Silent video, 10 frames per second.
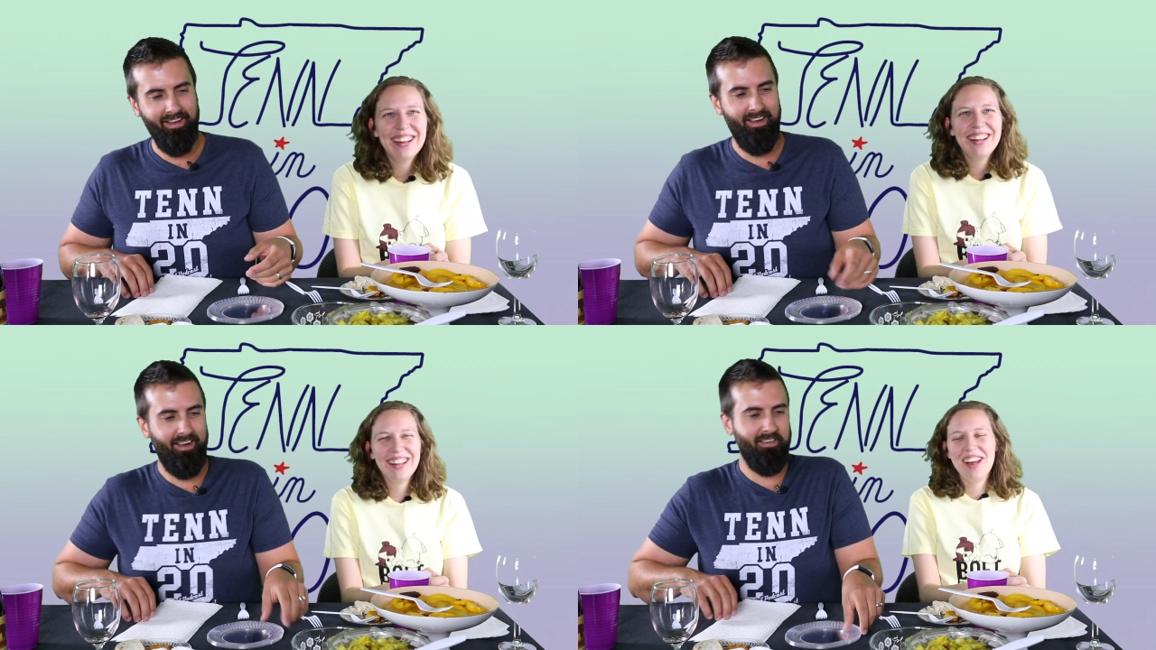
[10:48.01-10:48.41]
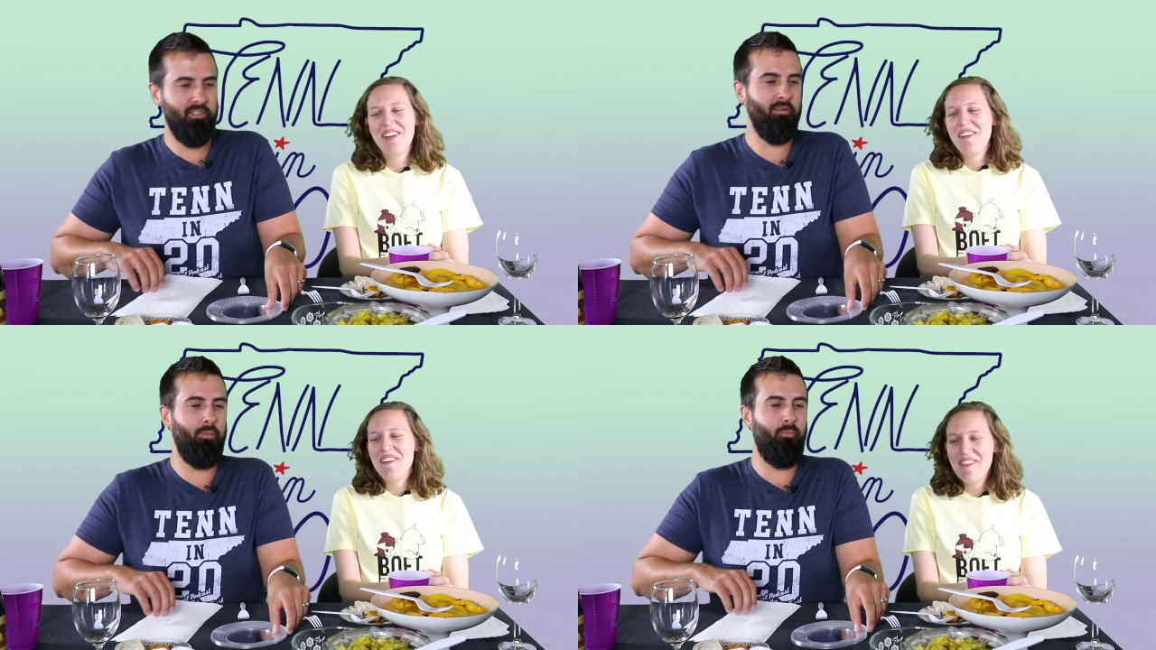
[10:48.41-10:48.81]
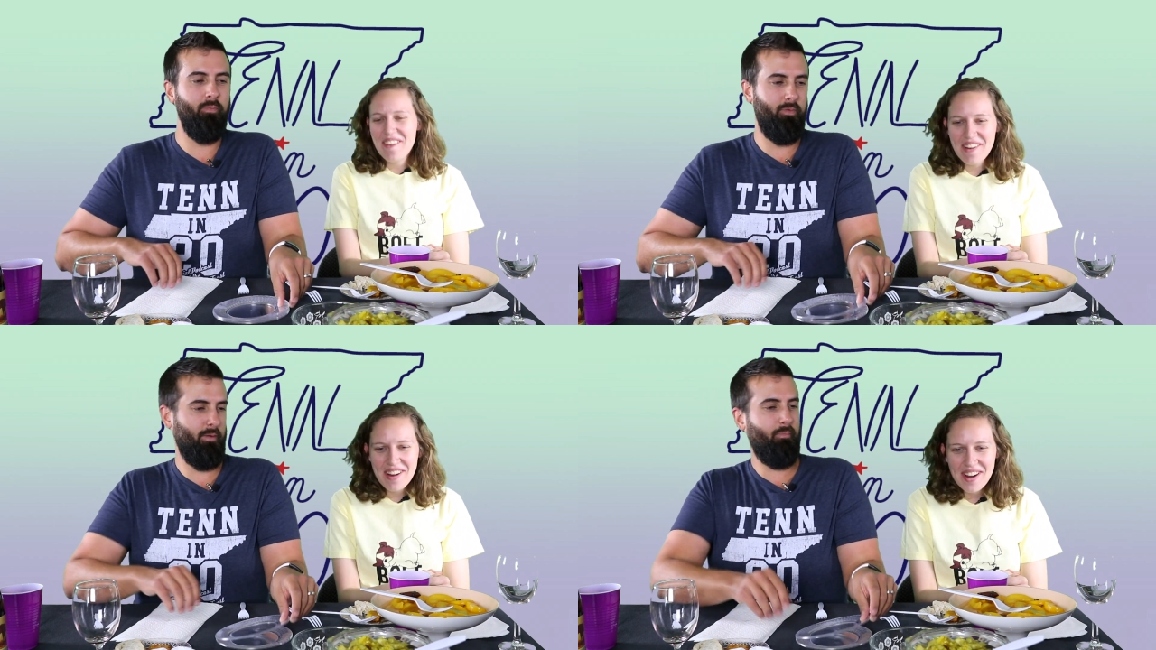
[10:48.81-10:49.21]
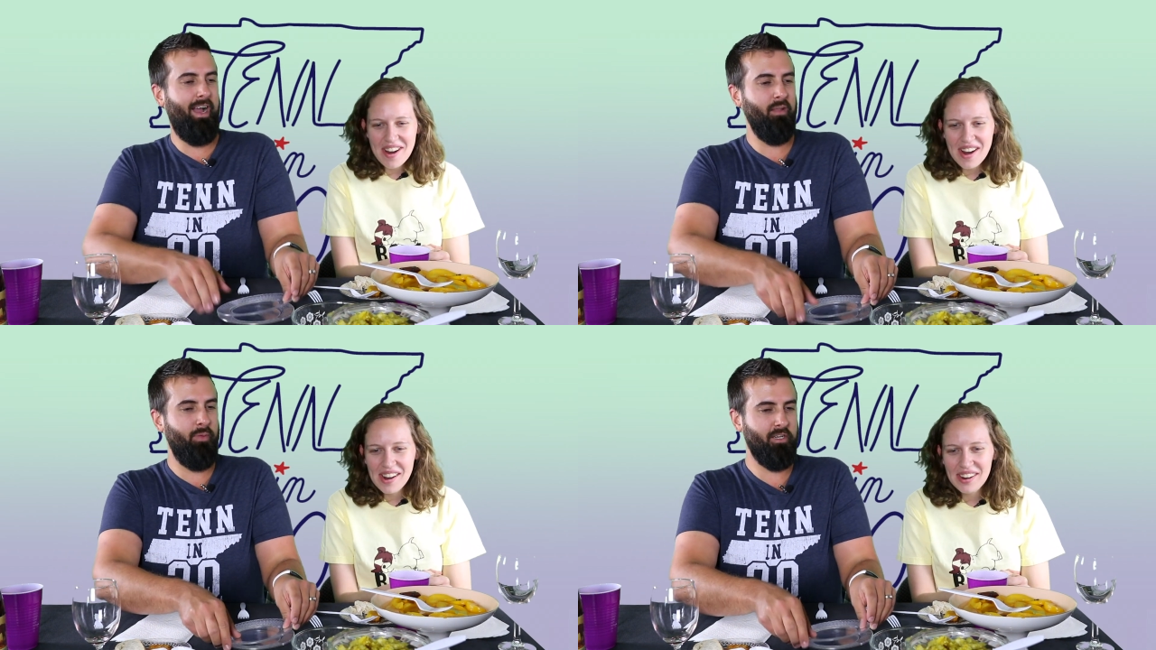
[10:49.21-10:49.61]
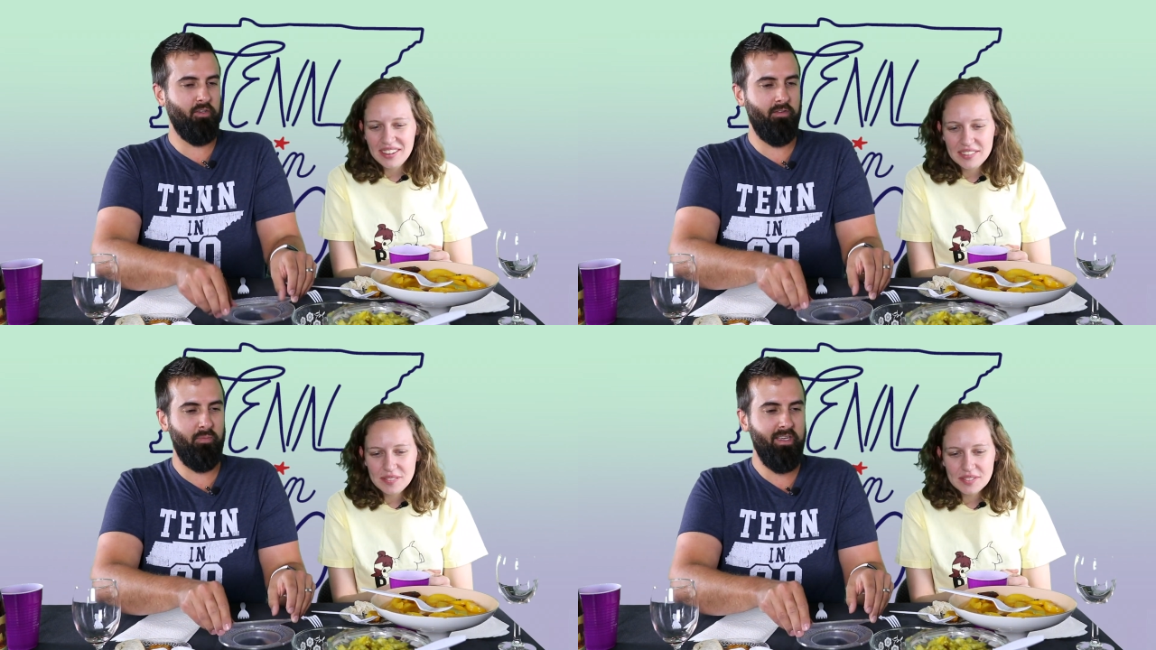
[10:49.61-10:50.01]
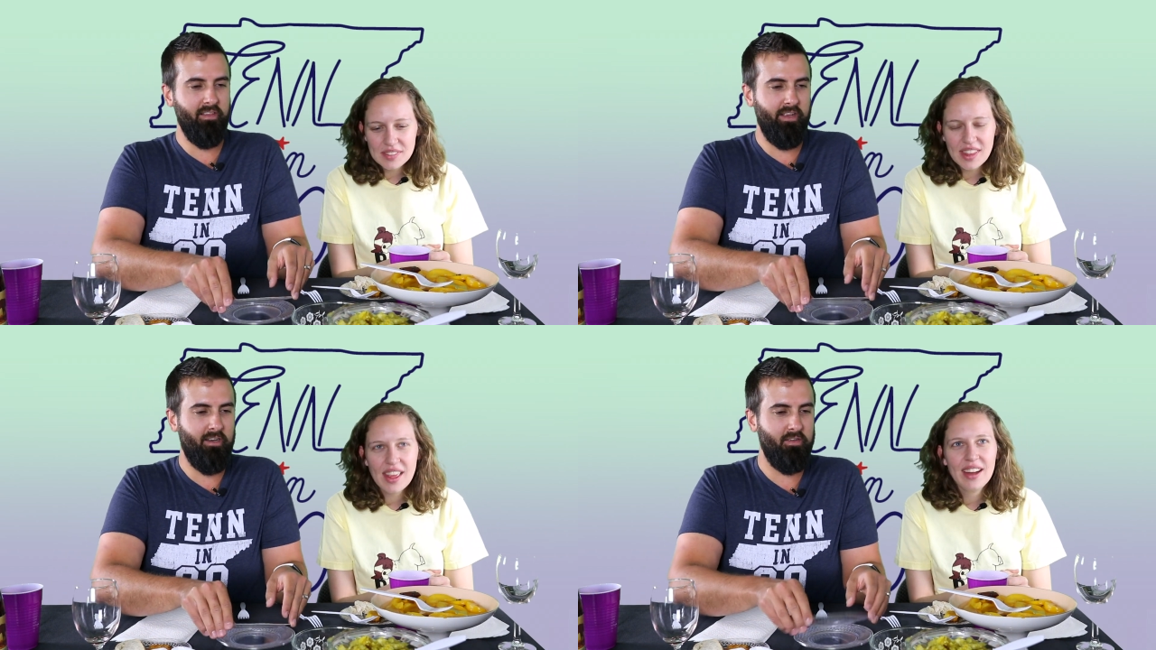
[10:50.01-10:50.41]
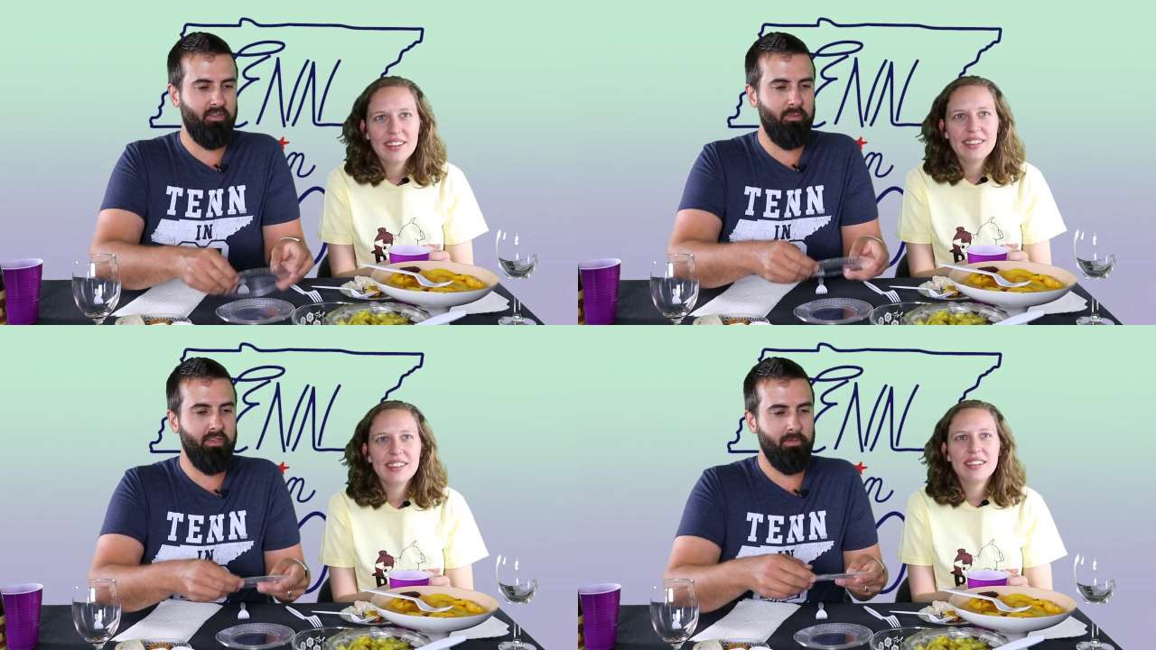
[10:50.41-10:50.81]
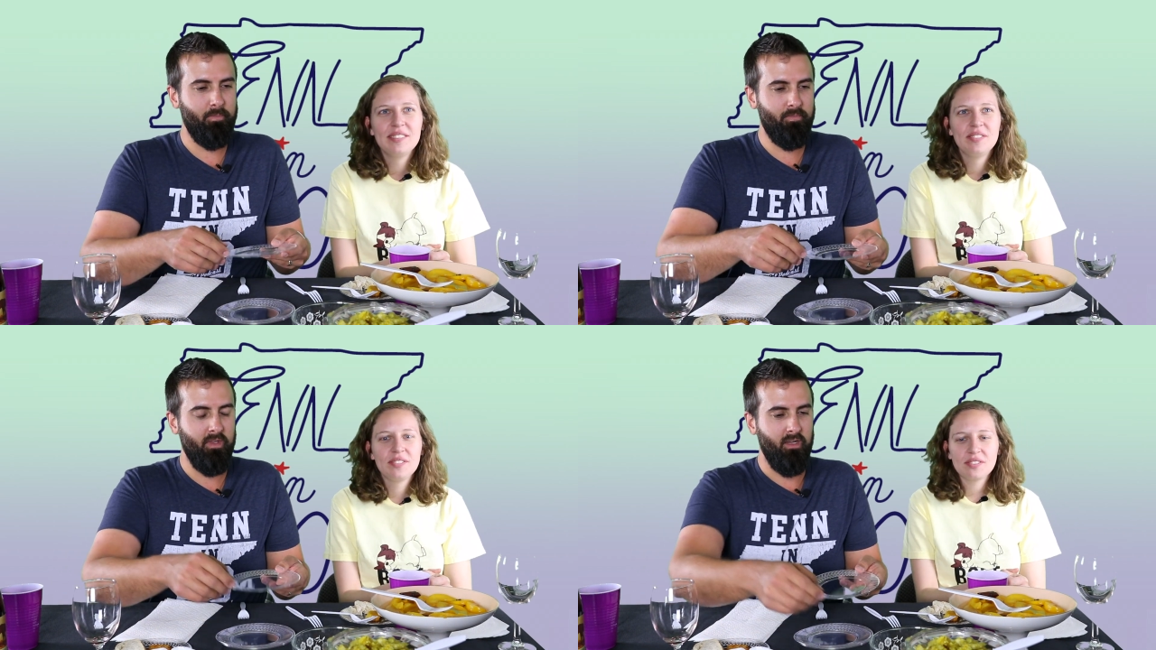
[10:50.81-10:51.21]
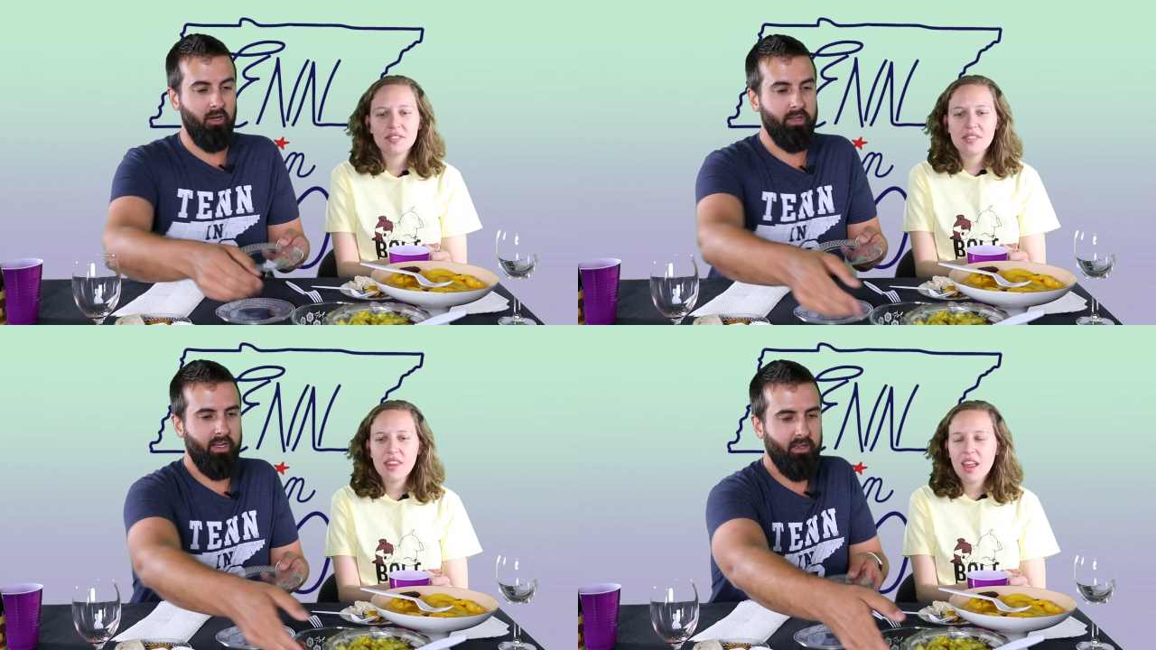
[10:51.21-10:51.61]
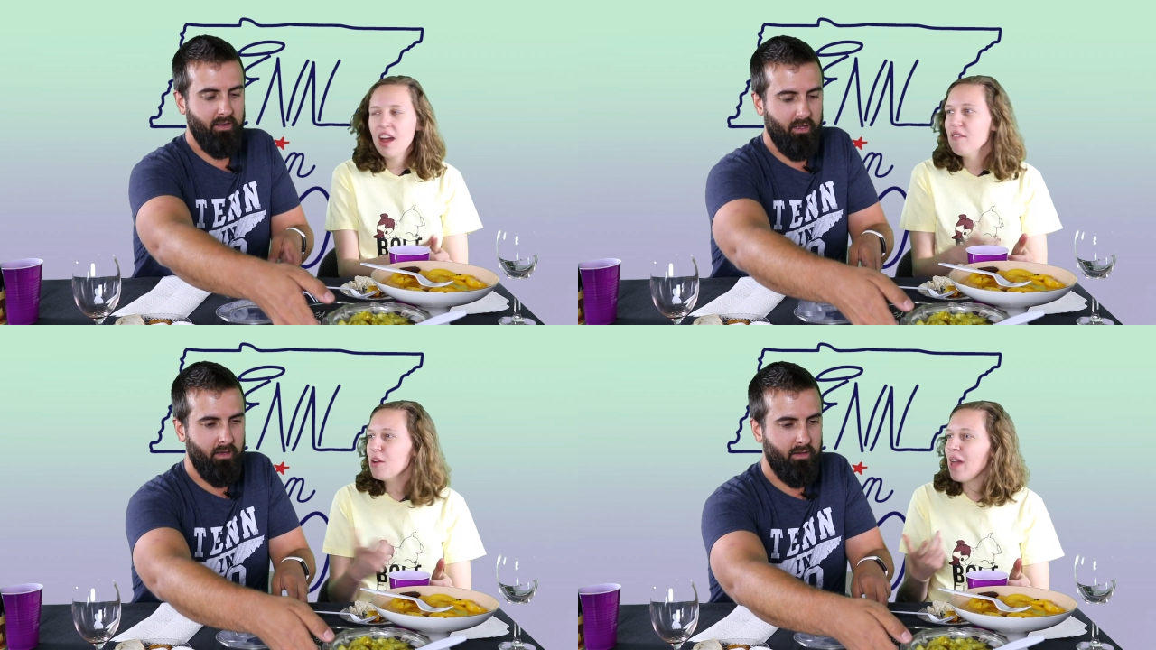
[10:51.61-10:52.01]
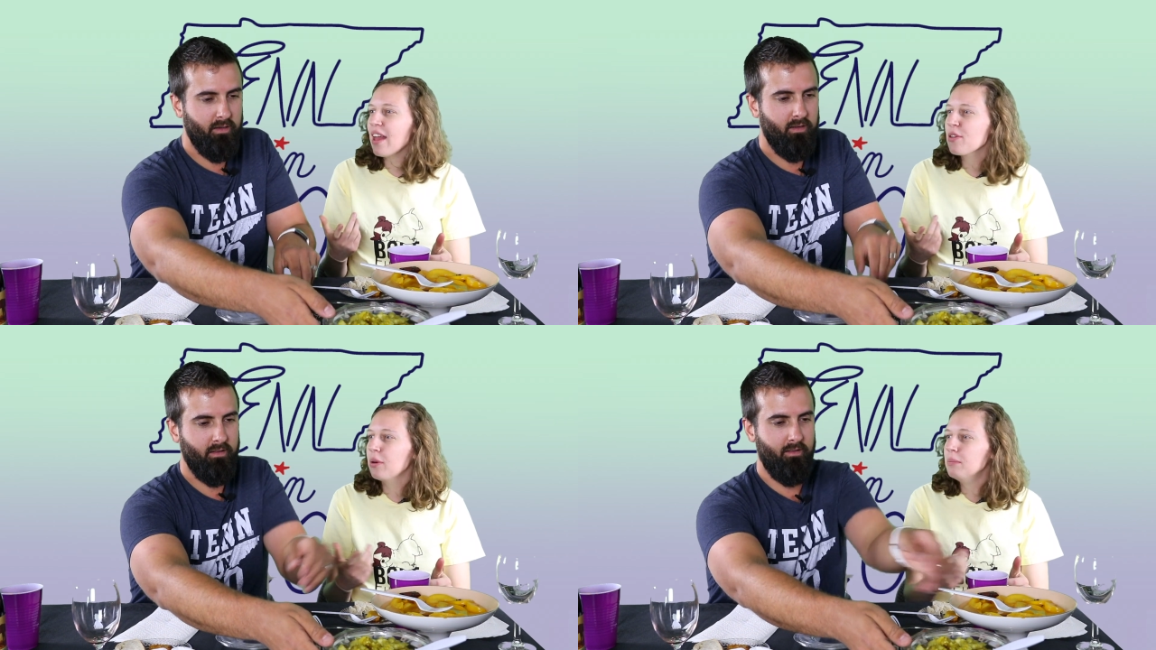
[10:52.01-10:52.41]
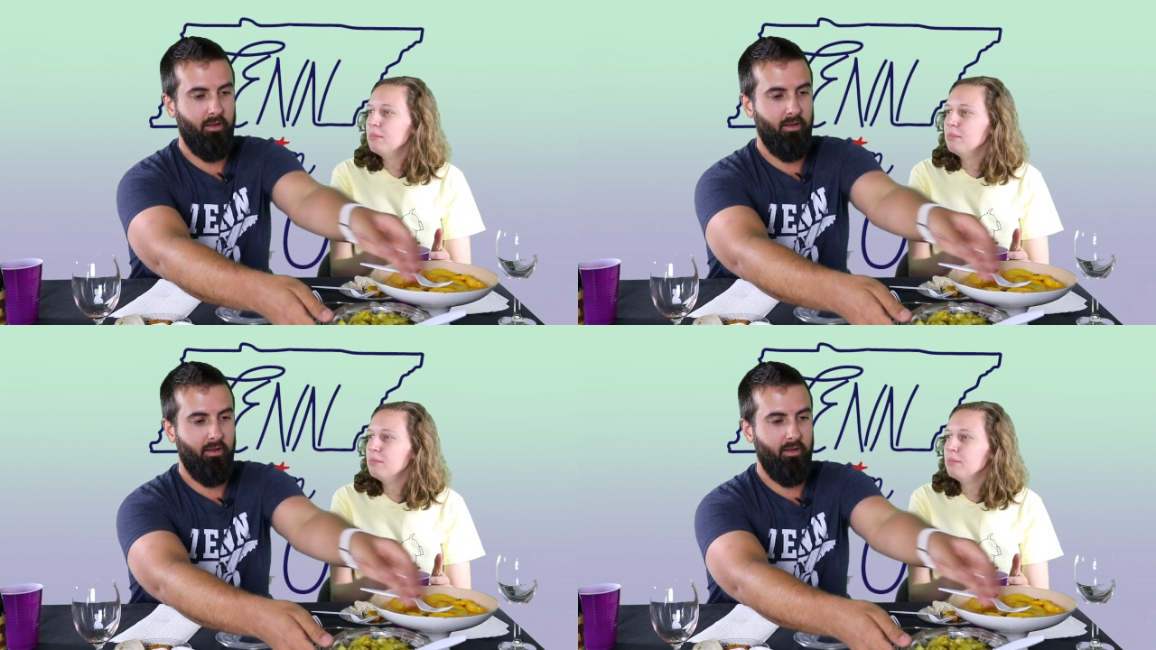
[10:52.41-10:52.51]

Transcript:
Speaker 1: Uh, she's going to put a bad picture of me there or something. Mm. Okay.
Speaker 2: Of you in high school.